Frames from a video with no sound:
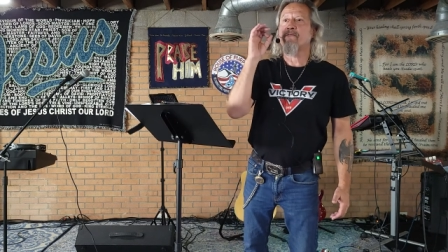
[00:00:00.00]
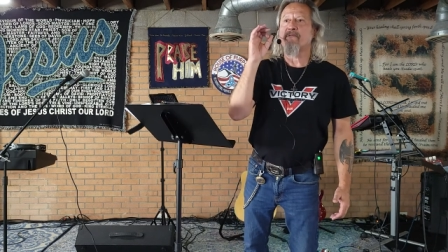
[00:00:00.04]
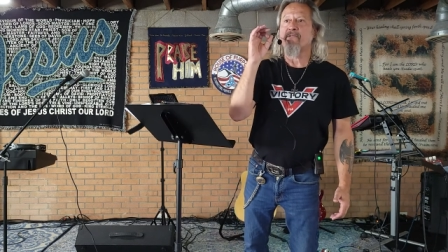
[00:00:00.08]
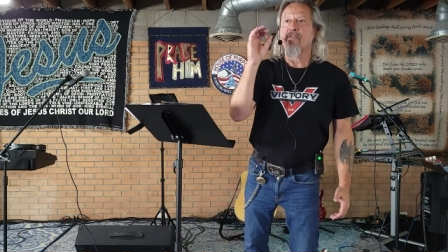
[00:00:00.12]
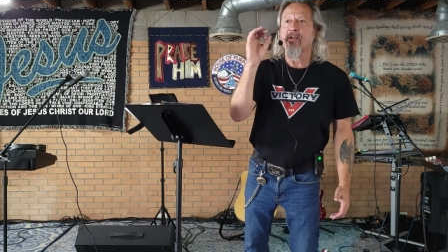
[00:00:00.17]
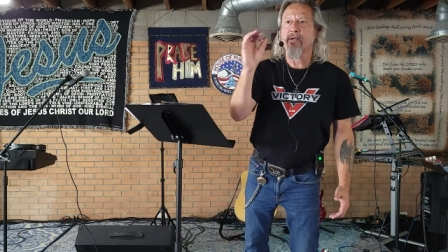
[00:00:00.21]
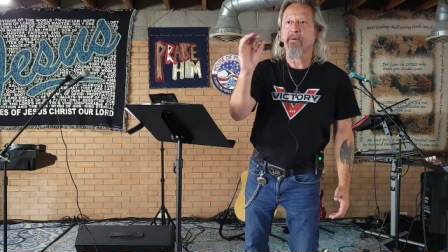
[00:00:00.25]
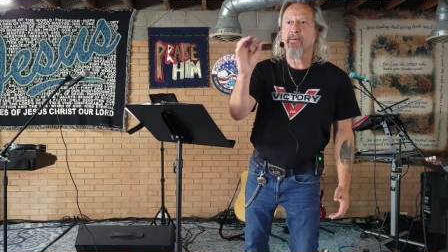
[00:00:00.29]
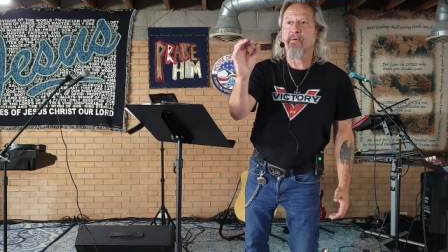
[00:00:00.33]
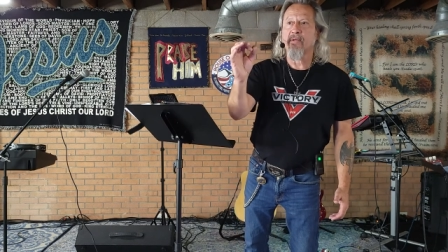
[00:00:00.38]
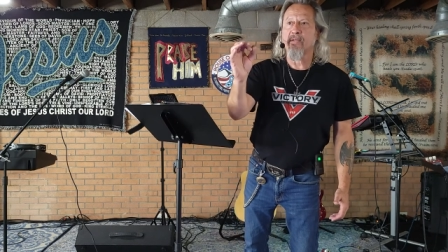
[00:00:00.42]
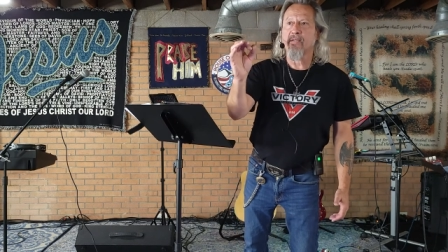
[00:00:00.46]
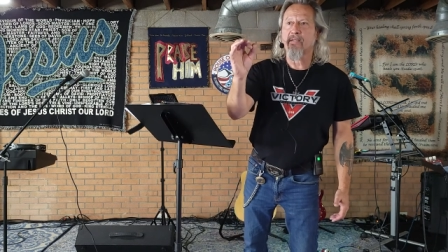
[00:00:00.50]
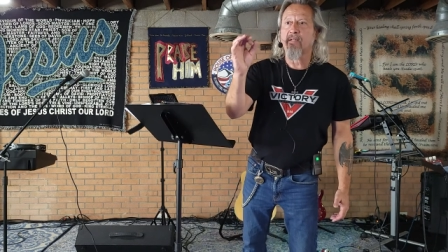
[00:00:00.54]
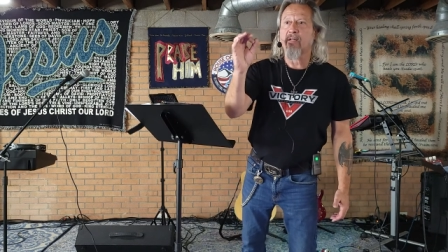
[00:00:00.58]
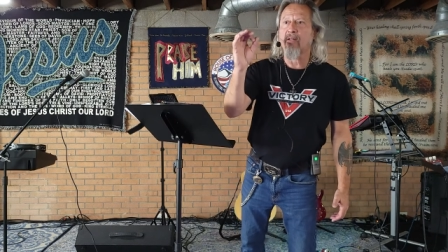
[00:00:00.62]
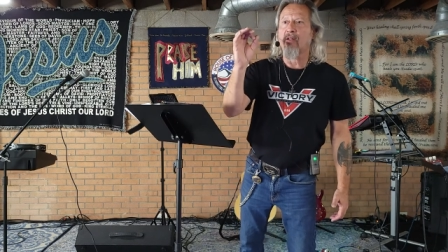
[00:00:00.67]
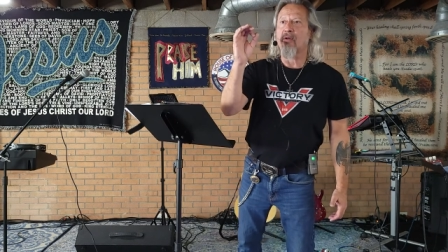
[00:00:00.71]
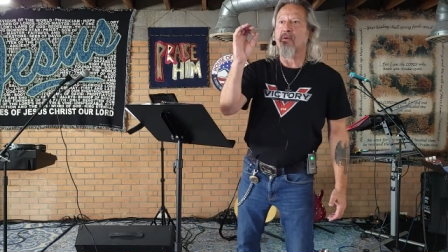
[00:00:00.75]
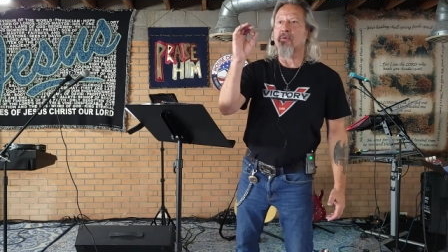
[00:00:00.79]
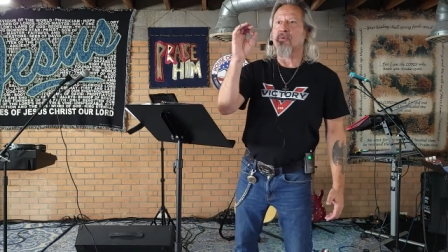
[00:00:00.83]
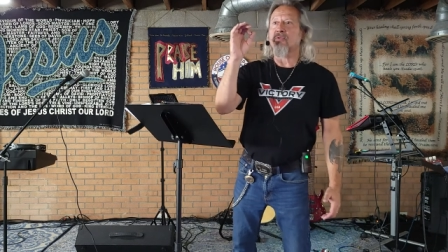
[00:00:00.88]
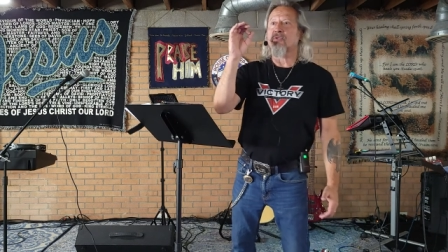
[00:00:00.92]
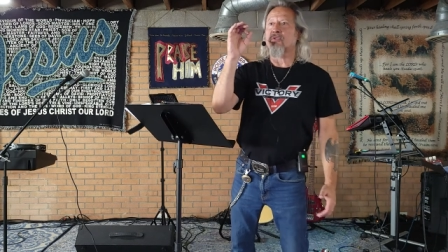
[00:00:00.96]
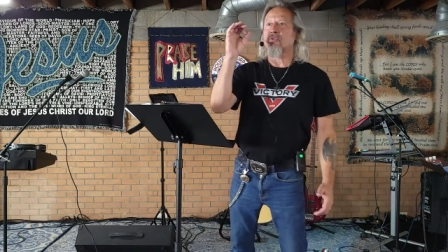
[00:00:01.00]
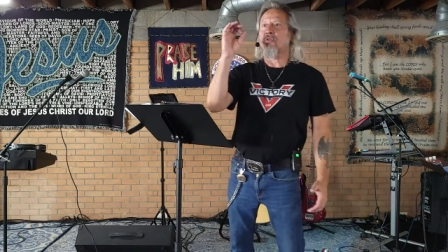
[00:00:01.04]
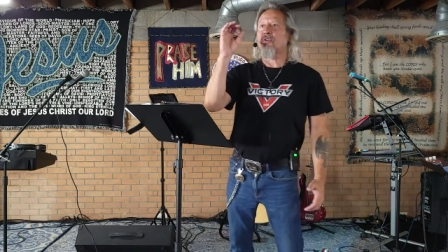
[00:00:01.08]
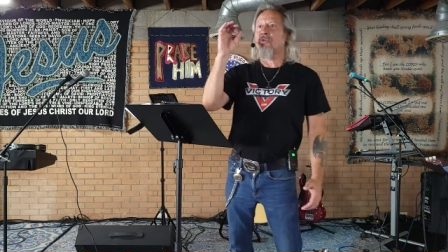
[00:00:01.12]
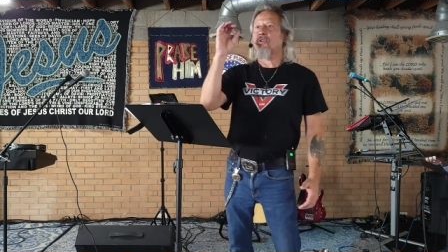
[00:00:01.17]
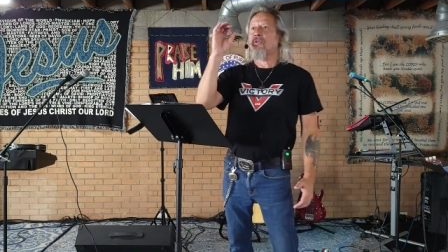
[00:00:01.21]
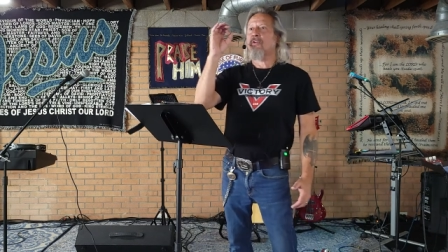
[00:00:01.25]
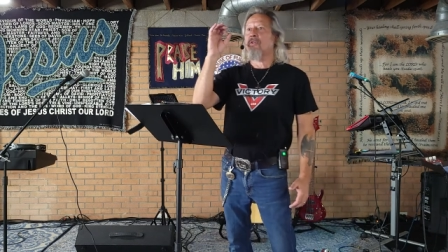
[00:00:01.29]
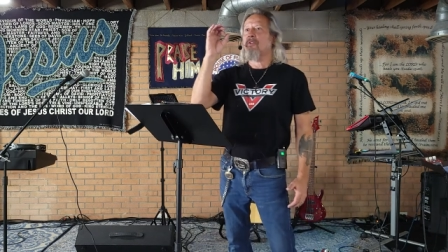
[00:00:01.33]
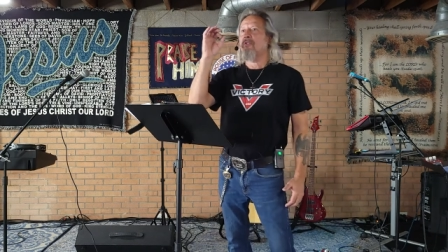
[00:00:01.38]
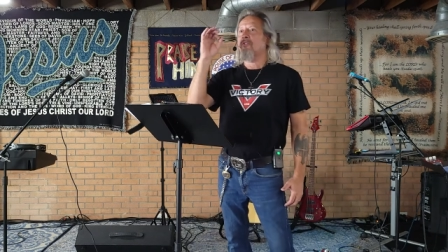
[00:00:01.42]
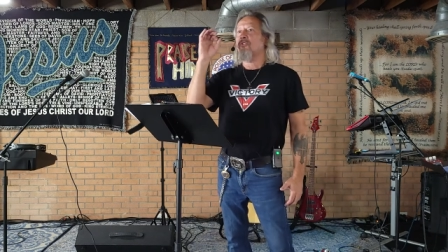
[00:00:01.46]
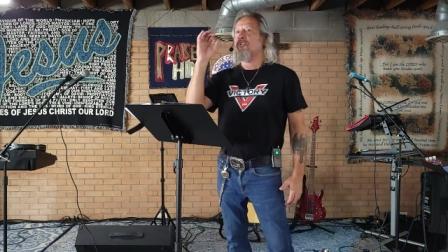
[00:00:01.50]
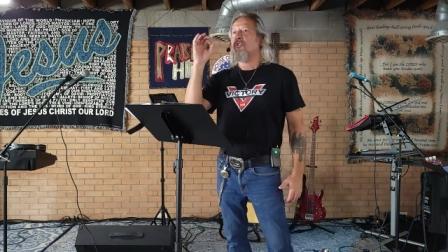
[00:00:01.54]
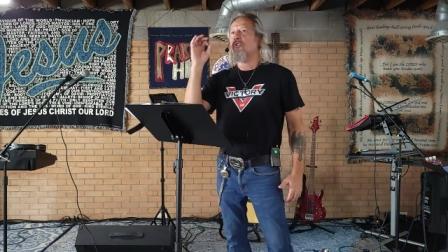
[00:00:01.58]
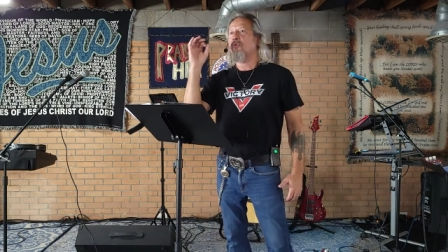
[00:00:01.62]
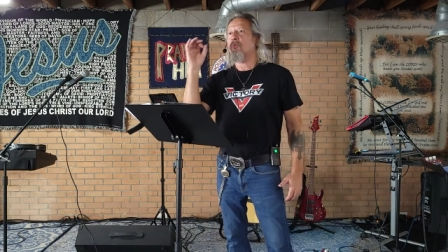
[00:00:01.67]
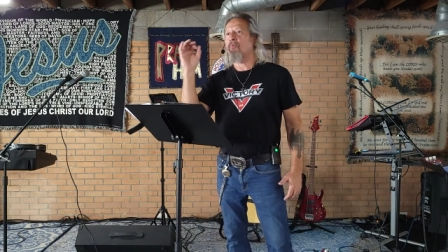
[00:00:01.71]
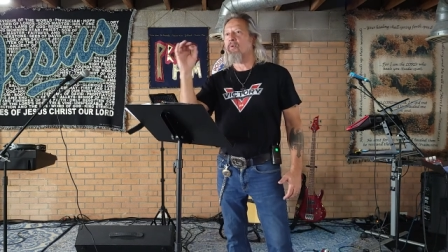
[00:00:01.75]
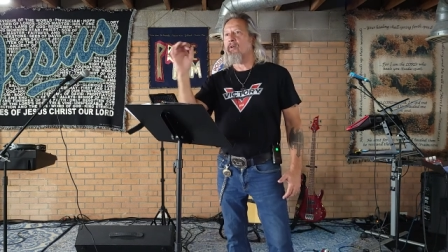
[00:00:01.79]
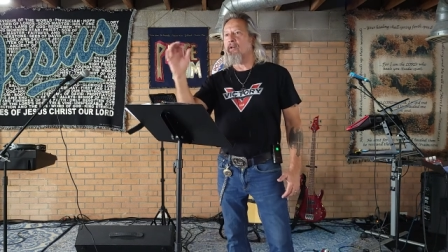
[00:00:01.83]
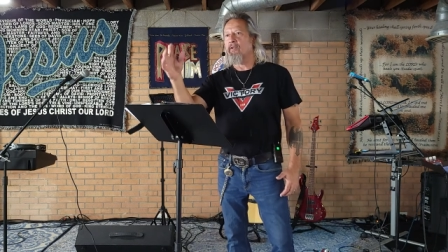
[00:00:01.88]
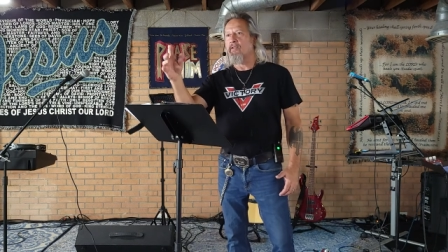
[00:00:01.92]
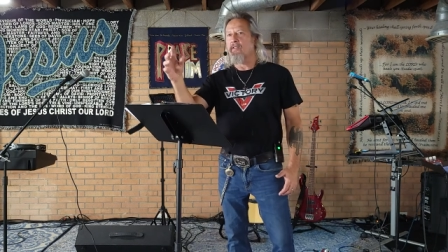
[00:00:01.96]
very close
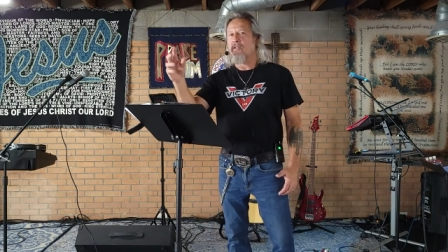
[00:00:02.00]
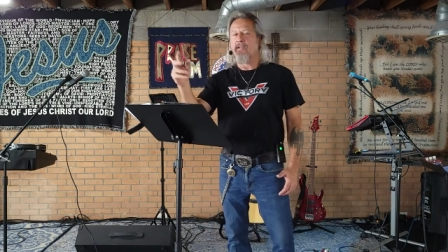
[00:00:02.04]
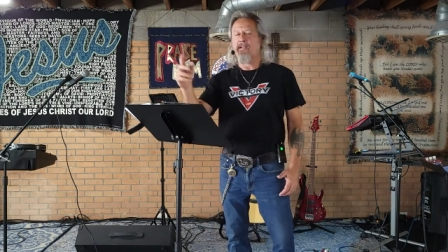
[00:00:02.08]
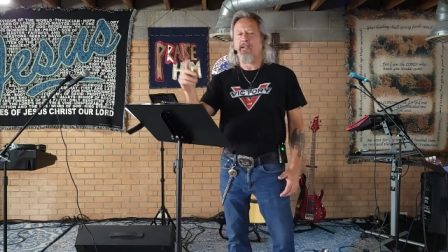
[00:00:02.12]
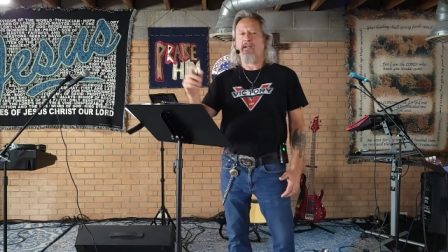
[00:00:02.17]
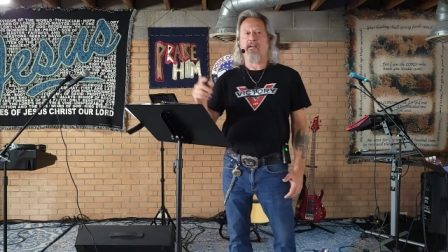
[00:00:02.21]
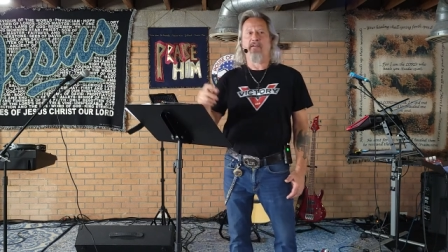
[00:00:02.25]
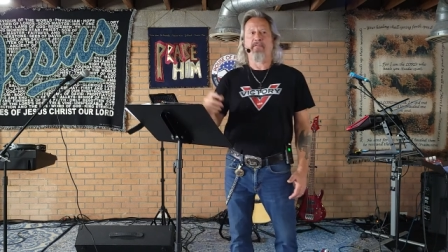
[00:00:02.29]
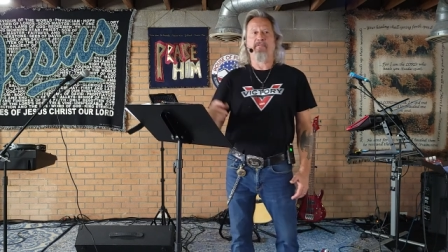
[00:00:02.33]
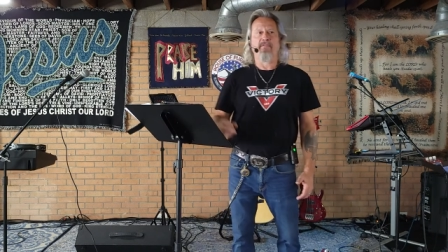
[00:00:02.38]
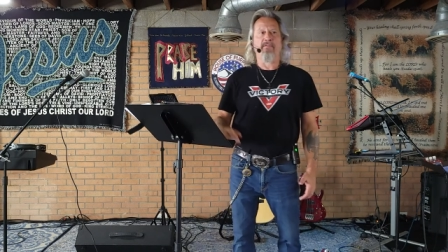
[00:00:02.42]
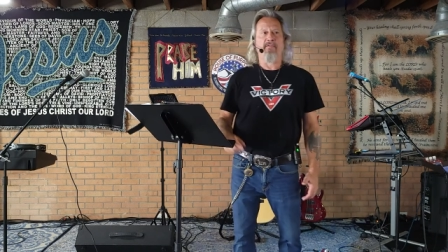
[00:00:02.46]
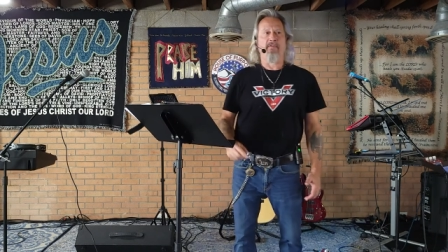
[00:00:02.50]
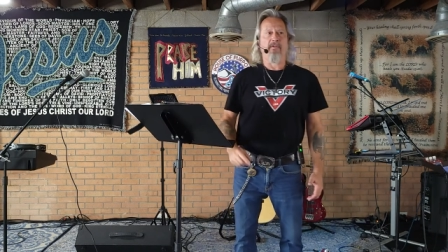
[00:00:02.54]
to where they got